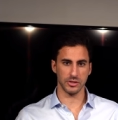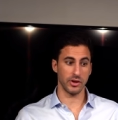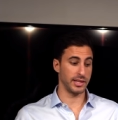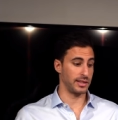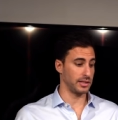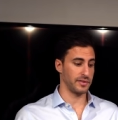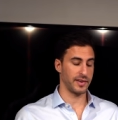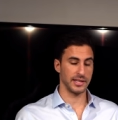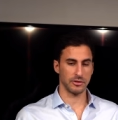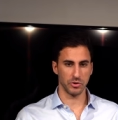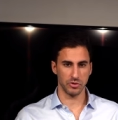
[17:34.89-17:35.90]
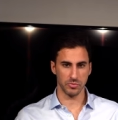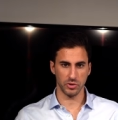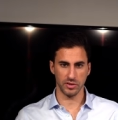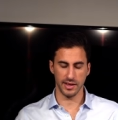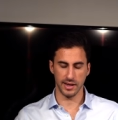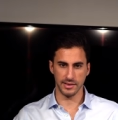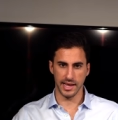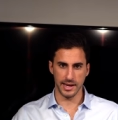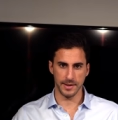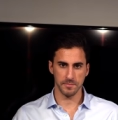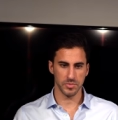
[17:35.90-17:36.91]
So ideally find someone who's motivated.
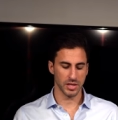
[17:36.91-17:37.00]
Then